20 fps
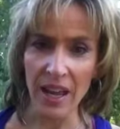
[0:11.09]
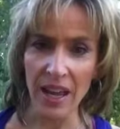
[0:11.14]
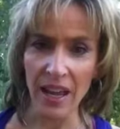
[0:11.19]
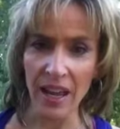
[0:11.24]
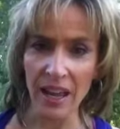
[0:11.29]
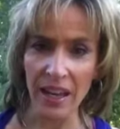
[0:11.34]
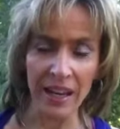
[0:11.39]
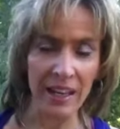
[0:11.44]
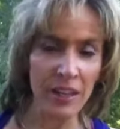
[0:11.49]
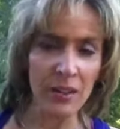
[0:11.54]

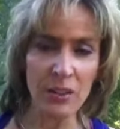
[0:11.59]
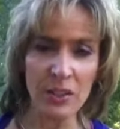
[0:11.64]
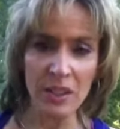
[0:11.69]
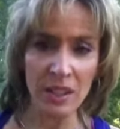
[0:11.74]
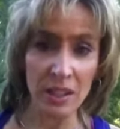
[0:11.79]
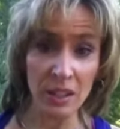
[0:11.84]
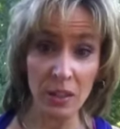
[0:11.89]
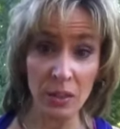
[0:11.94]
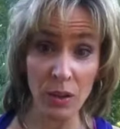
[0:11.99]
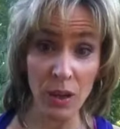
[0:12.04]
And I know it's
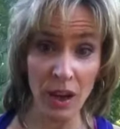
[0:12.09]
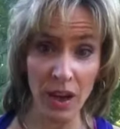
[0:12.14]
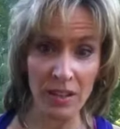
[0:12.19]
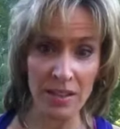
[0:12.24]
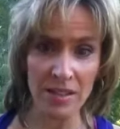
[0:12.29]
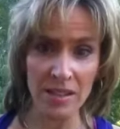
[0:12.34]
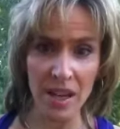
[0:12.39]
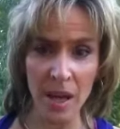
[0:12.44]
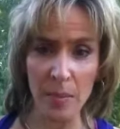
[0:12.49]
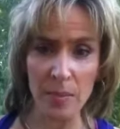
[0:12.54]
not a new
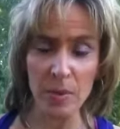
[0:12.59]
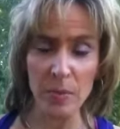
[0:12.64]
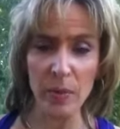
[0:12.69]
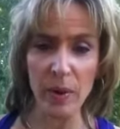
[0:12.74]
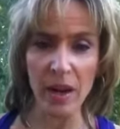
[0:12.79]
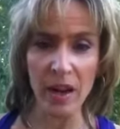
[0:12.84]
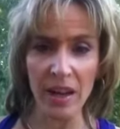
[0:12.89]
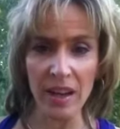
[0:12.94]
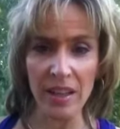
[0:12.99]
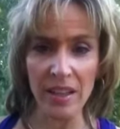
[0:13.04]
concept,
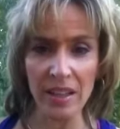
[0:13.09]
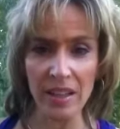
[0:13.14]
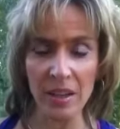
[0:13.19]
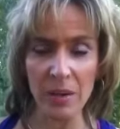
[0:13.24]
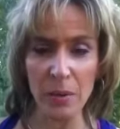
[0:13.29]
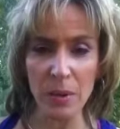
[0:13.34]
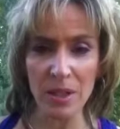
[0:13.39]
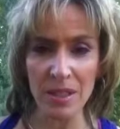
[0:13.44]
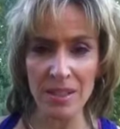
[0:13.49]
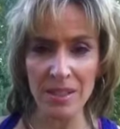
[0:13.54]
but
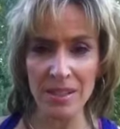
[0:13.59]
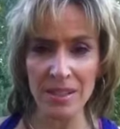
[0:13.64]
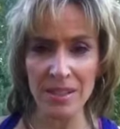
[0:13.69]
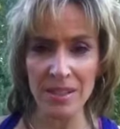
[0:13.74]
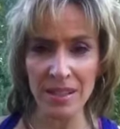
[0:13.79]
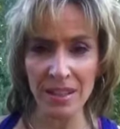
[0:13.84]
it was